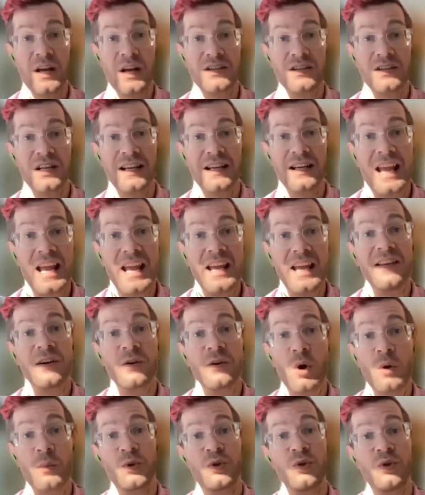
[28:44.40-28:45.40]
It's like, hey, there
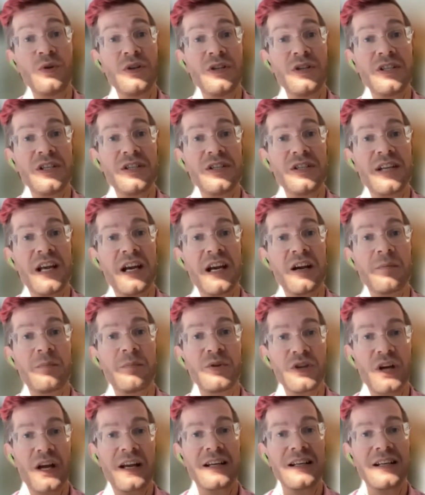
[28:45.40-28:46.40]
are opportunities here,
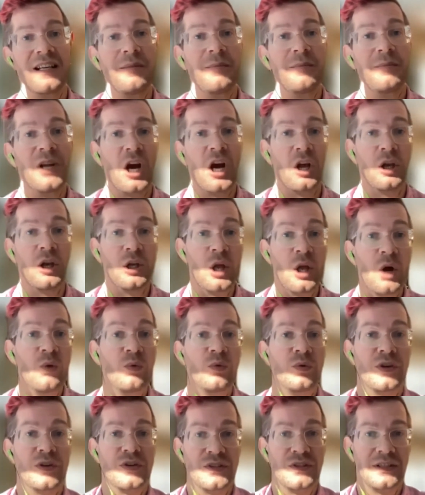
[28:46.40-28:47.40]
but academia
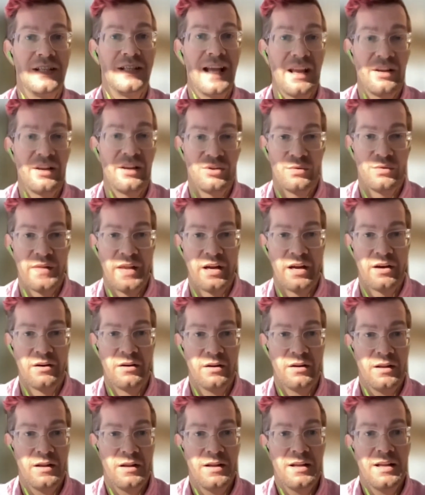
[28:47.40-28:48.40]
alone doesn't get you there.
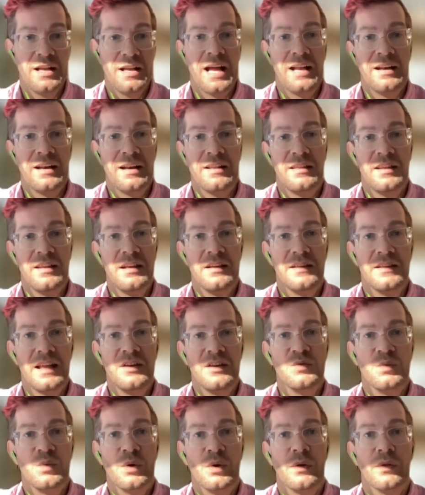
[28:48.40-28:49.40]
Yeah. And I think that
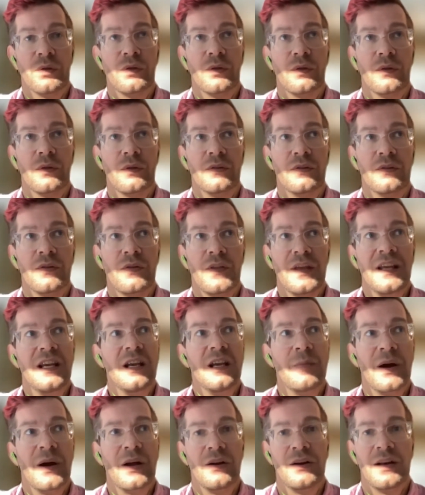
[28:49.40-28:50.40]
is worth thinking
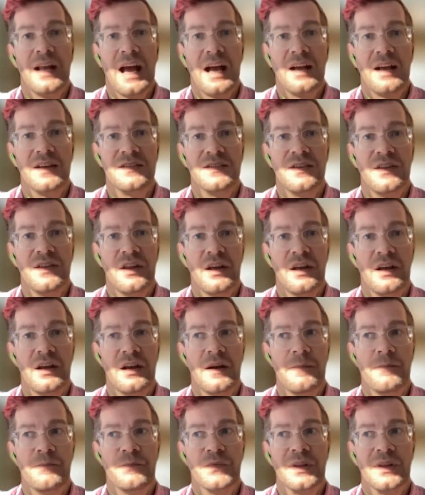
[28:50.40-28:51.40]
about it as
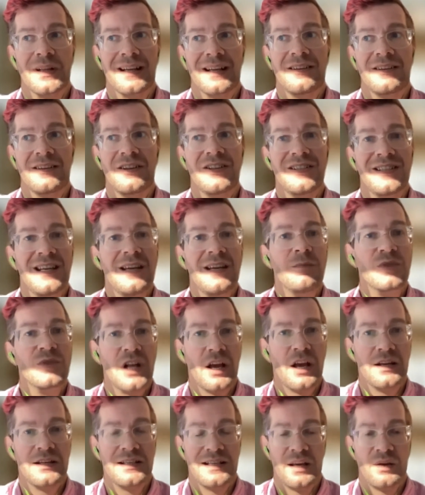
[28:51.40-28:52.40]
the team
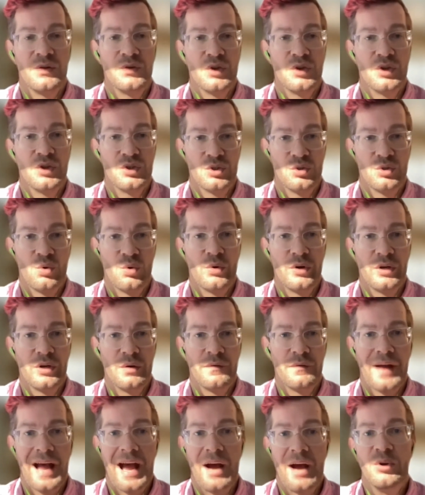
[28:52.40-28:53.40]
slide tells a story
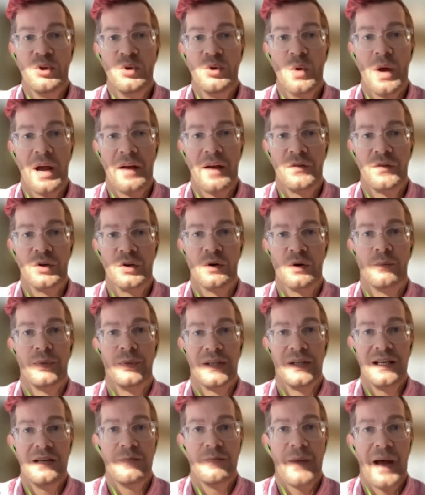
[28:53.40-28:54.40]
of how you have the
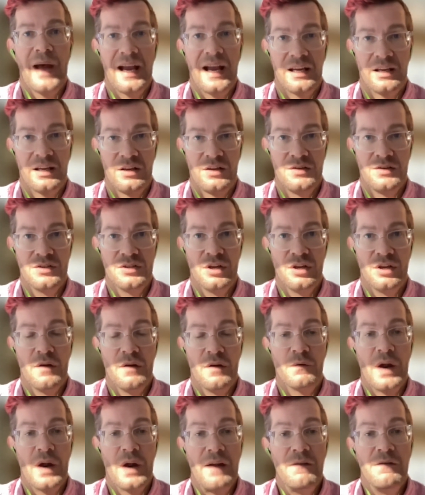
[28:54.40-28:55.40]
complete package
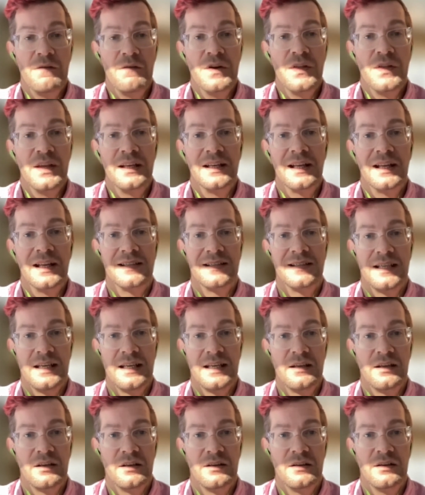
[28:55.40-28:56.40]
for everything that's
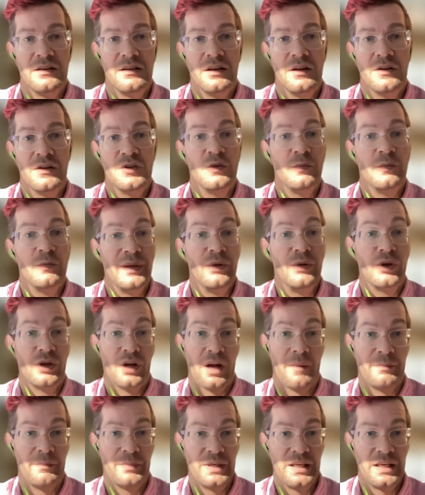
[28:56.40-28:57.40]
needed to build a
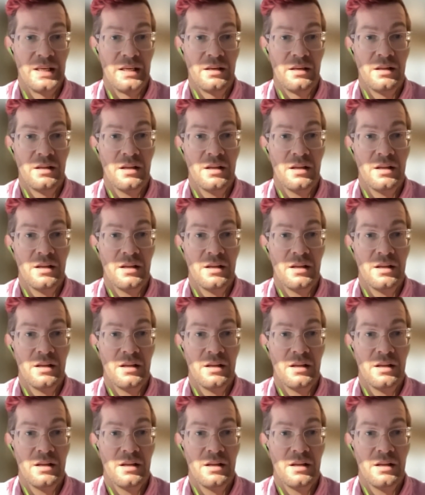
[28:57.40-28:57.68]
company.